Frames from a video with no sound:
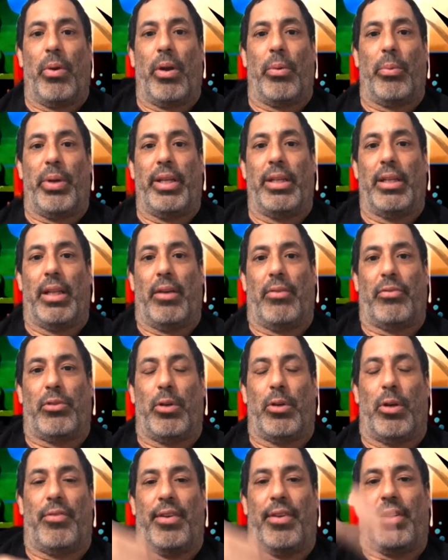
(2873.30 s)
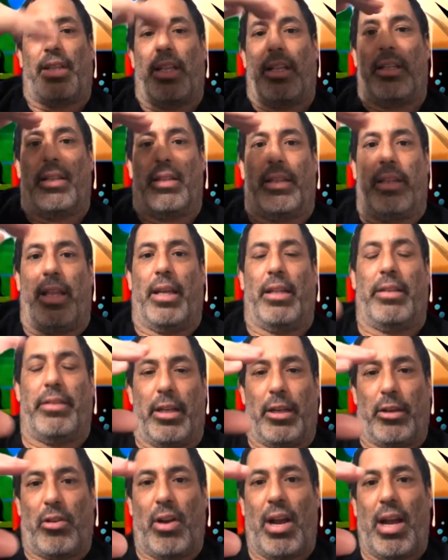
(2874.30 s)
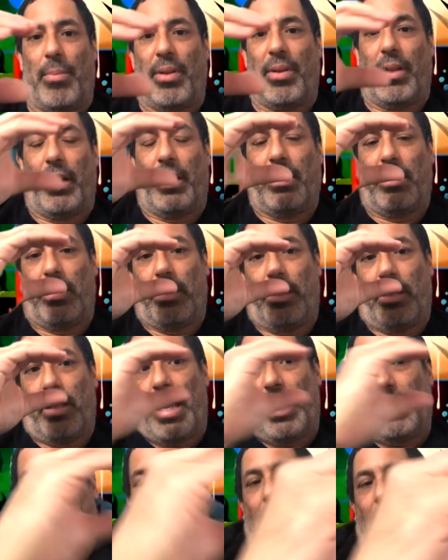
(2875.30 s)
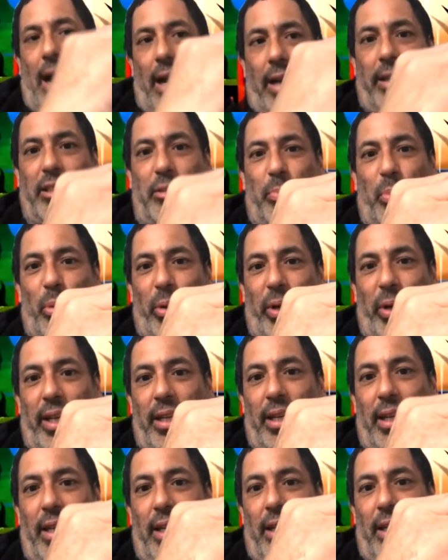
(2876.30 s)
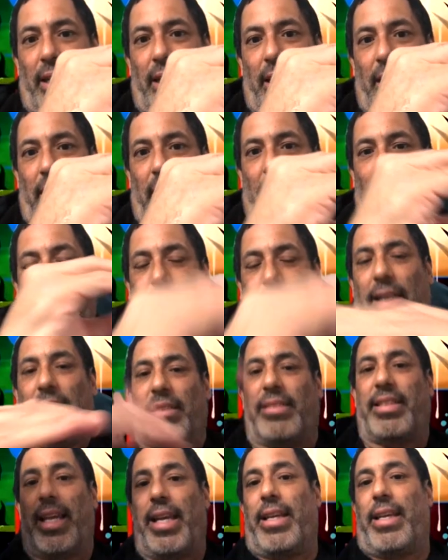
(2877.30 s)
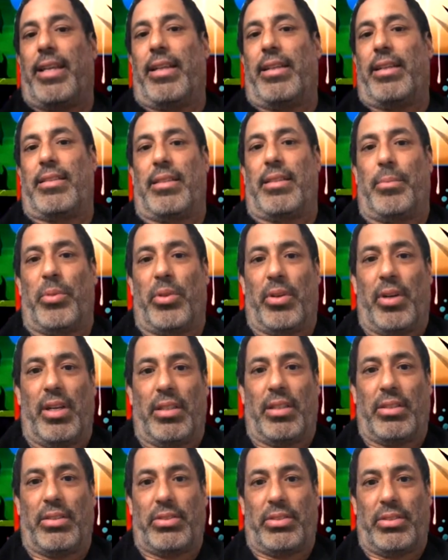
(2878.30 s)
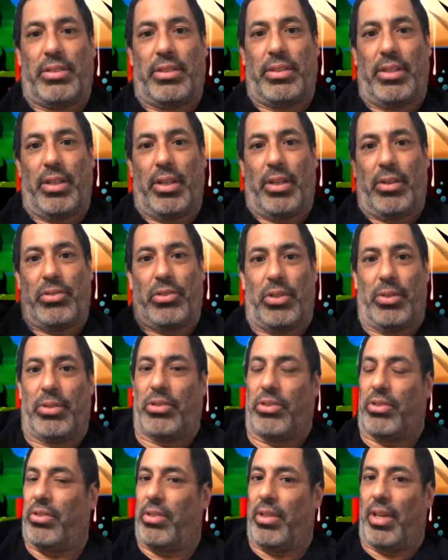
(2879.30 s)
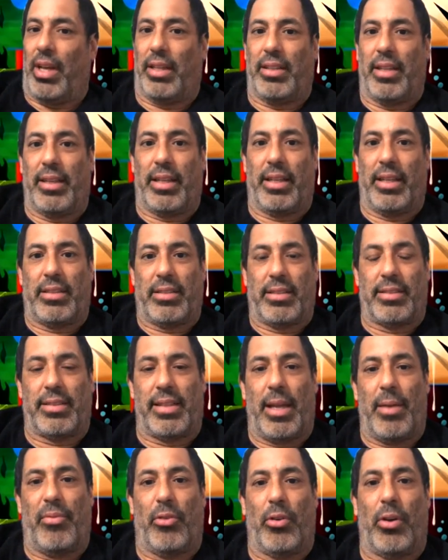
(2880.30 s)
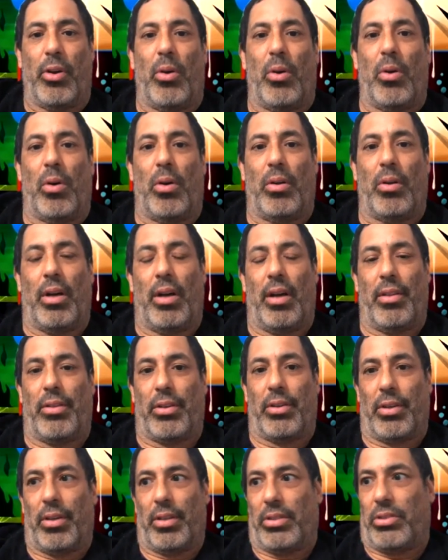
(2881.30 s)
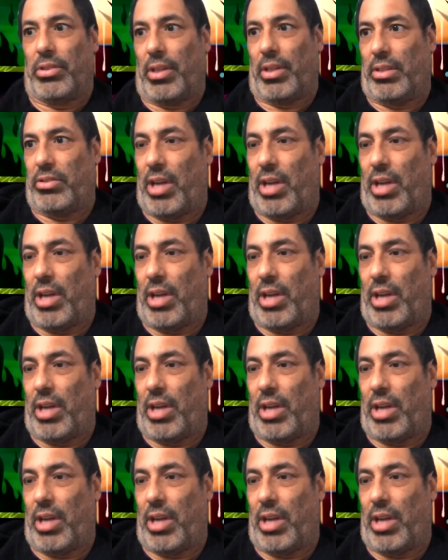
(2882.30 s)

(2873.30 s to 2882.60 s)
where we left off. They're grabbing it at the highest point and then taking it somewhere else, you know? So I think it's the same for all other